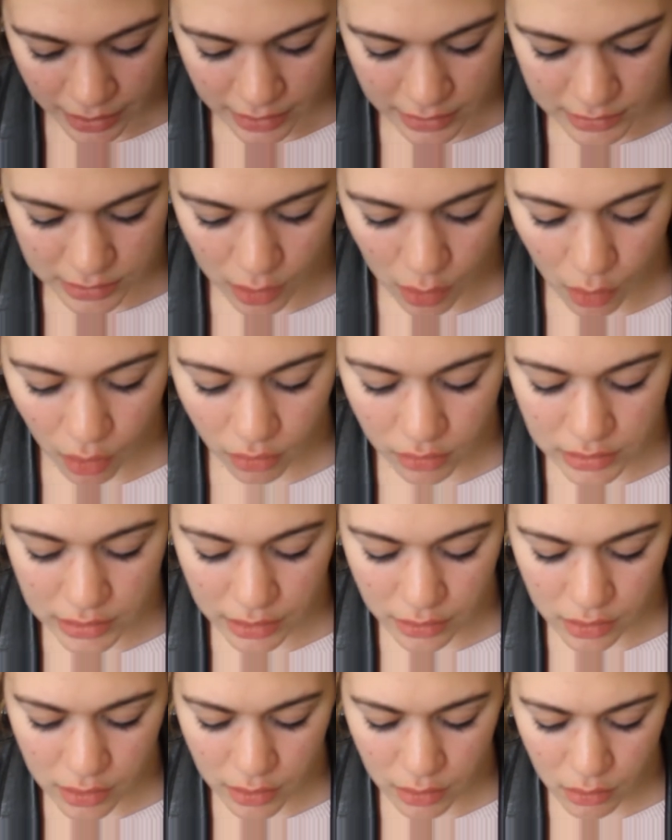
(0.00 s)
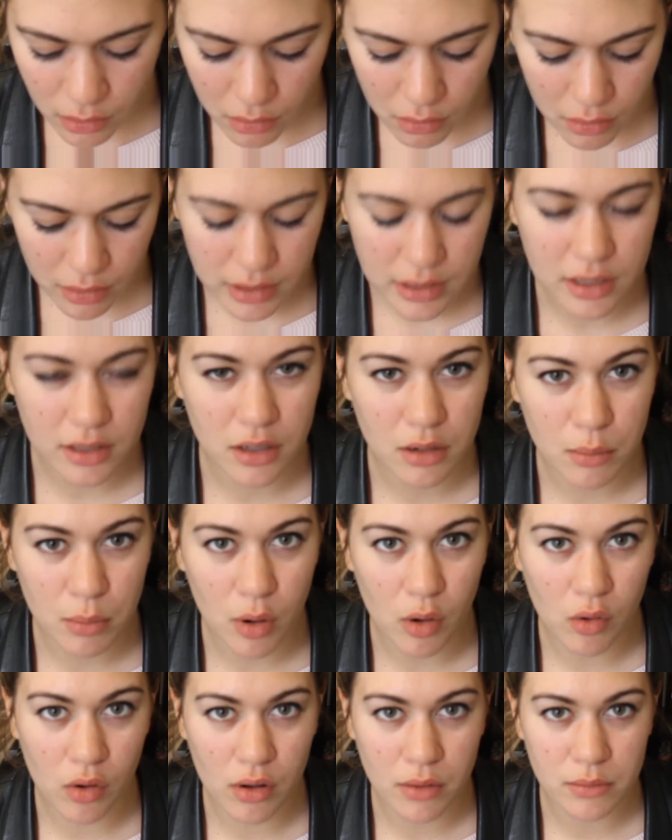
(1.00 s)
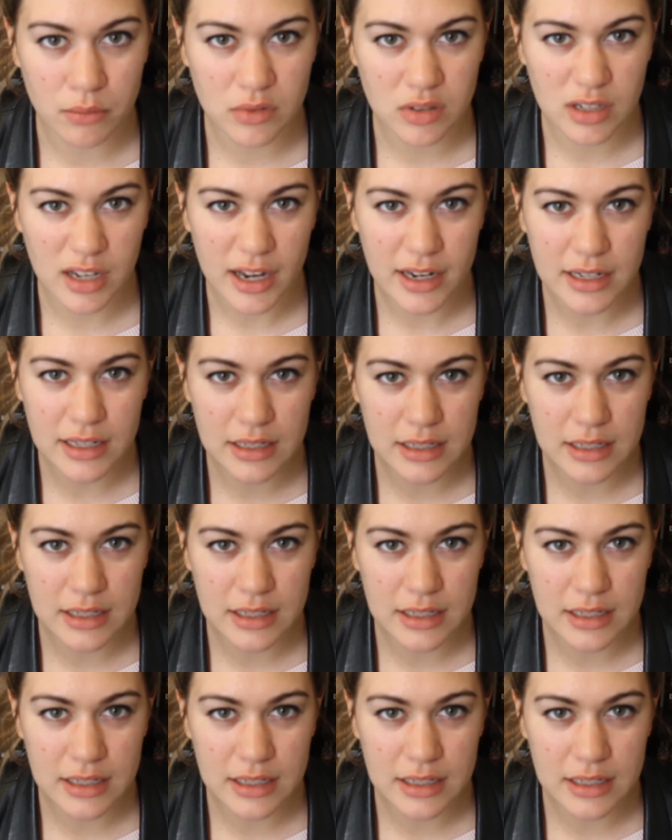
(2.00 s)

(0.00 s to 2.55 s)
So I'll tell you another poem kind